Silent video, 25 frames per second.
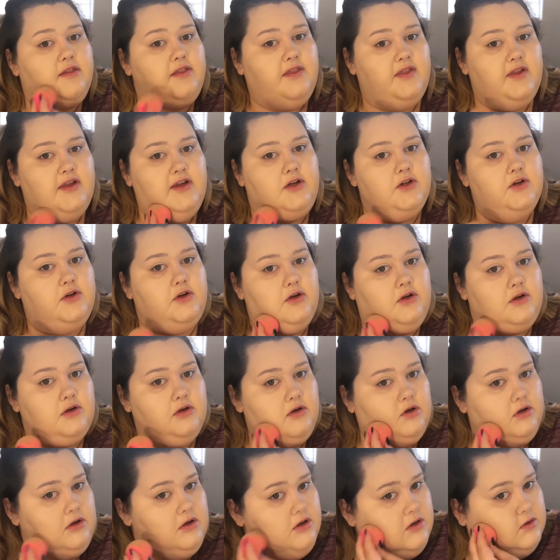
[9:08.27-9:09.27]

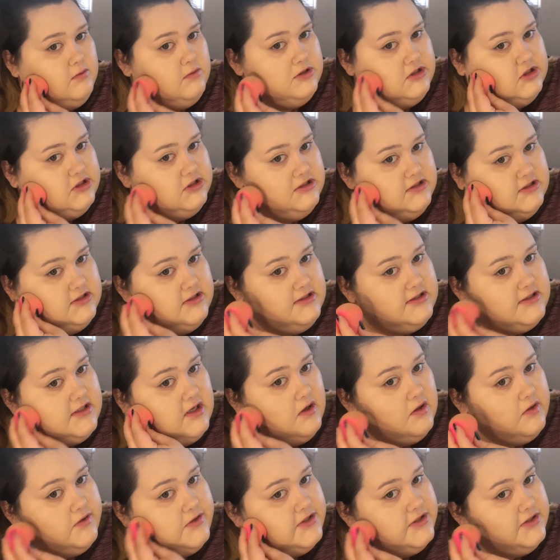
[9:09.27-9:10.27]
theater, which is
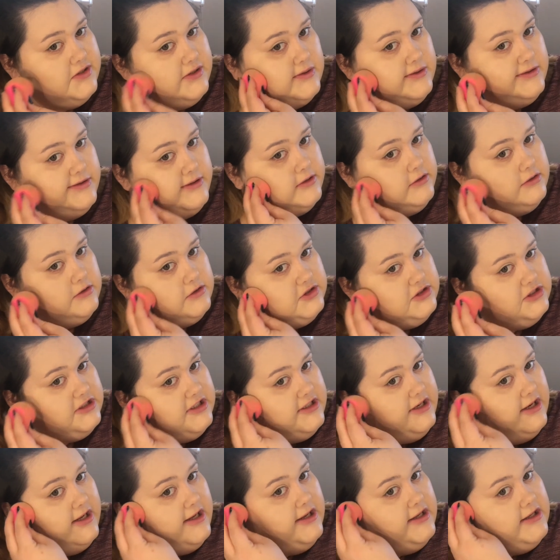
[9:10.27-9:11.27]
also another
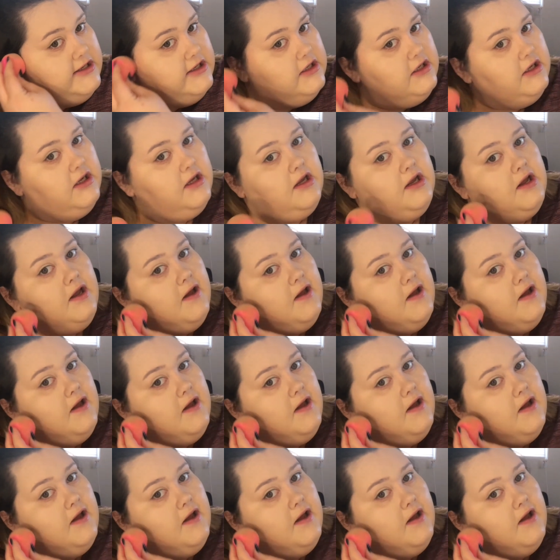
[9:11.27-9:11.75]
gen ed.